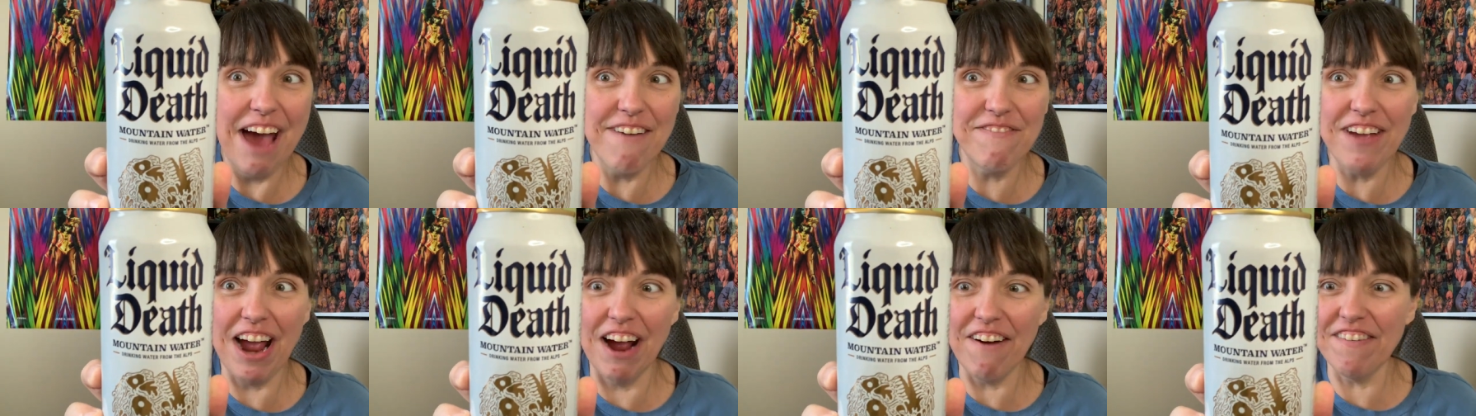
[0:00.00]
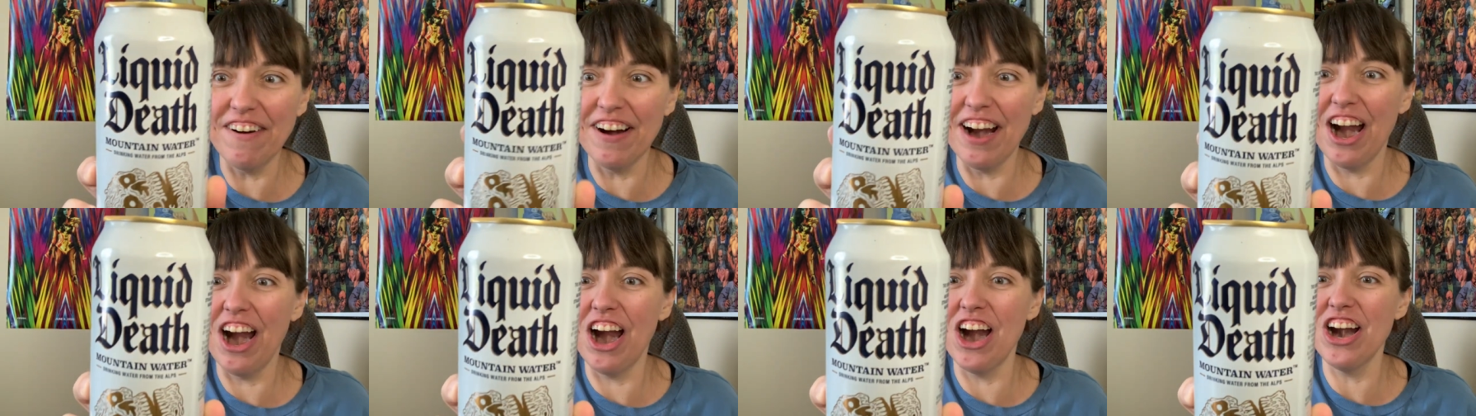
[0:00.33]
Have y'all
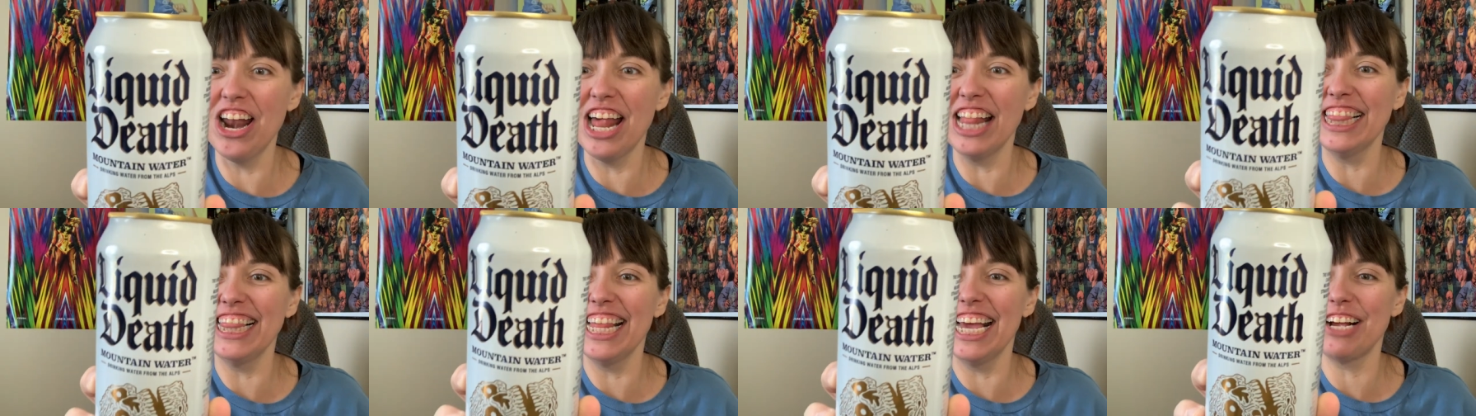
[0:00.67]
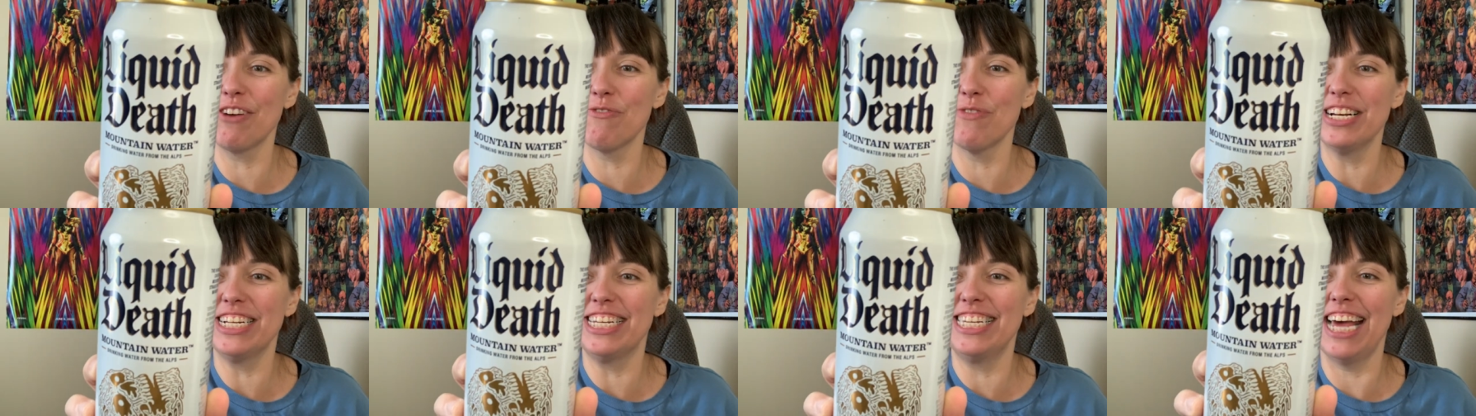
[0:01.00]
ever heard of
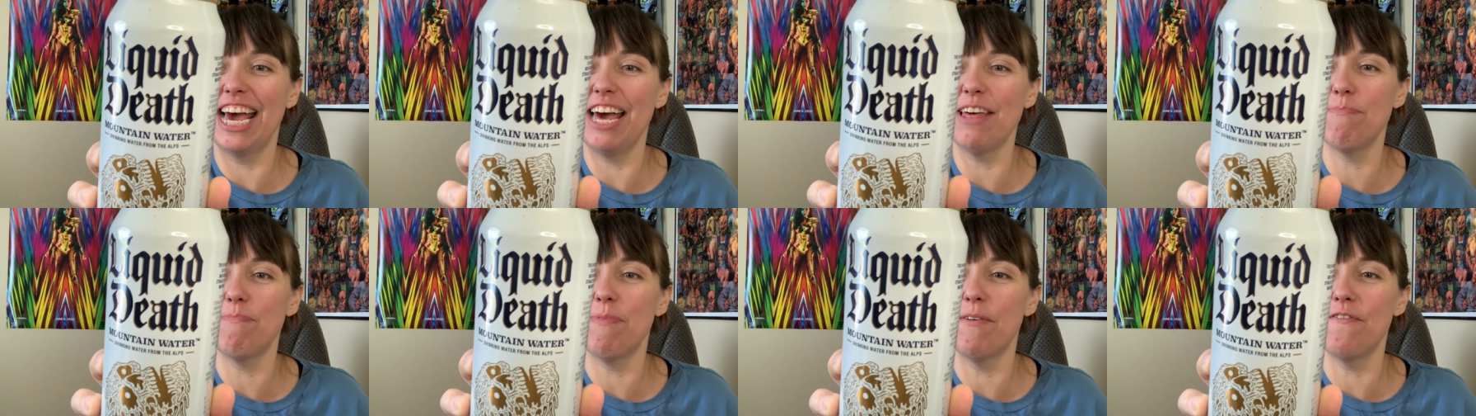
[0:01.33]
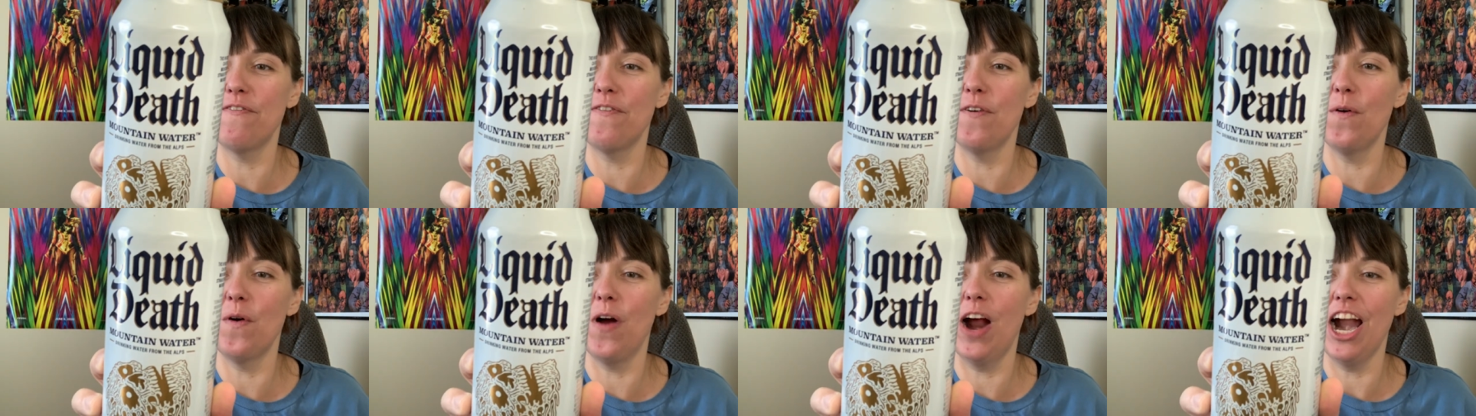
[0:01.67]
liquid death
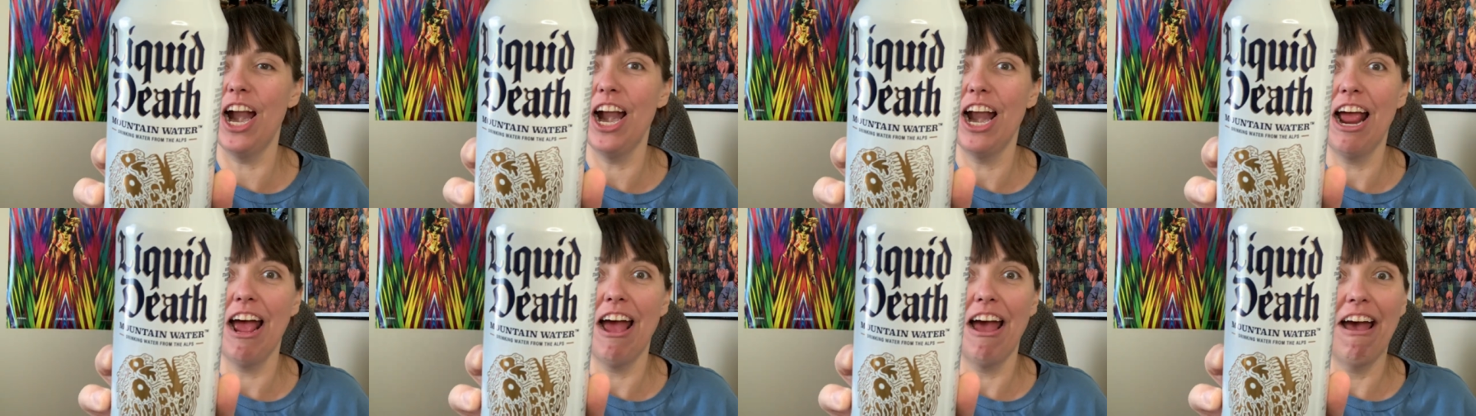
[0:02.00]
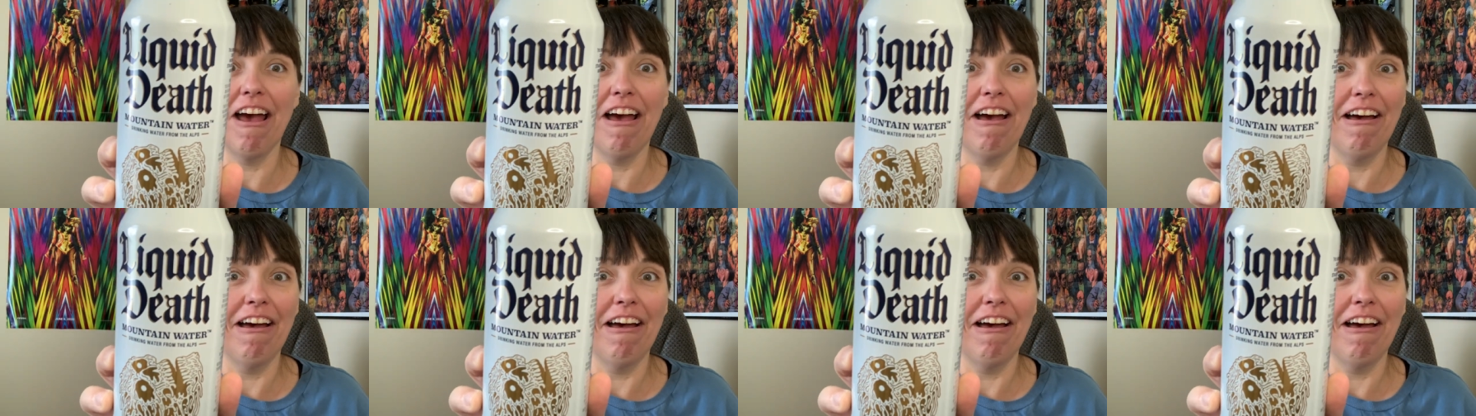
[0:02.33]
before?